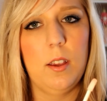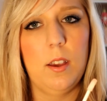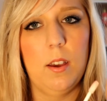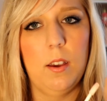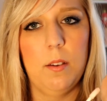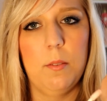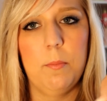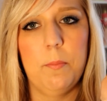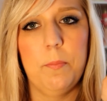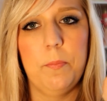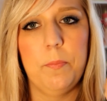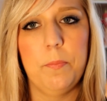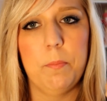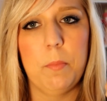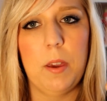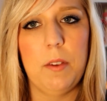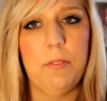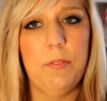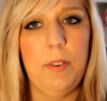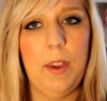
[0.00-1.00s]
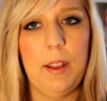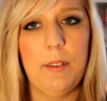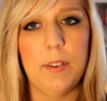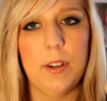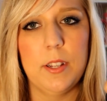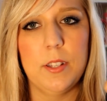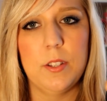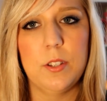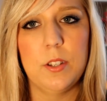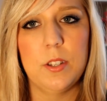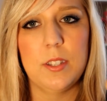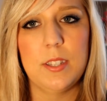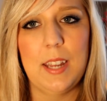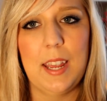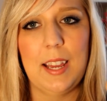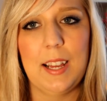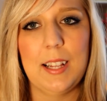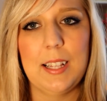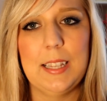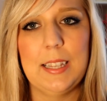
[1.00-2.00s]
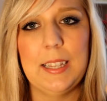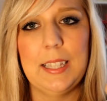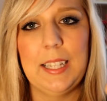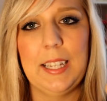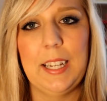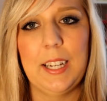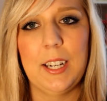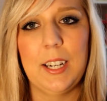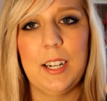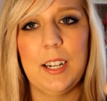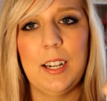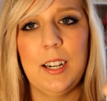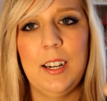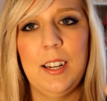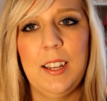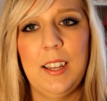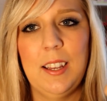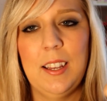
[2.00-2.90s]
It's just a clear,